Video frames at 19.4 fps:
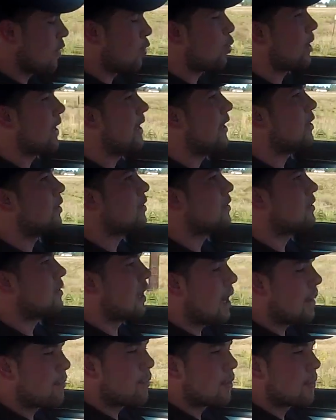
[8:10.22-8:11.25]
the wheel,
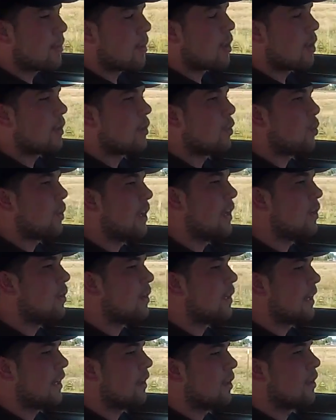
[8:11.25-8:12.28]
upper part of the
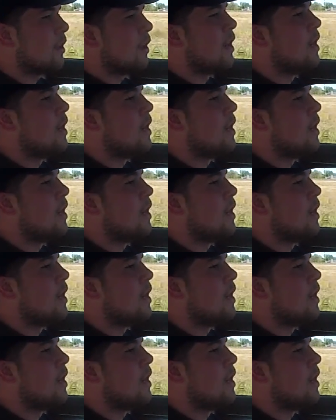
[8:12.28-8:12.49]
wheel here,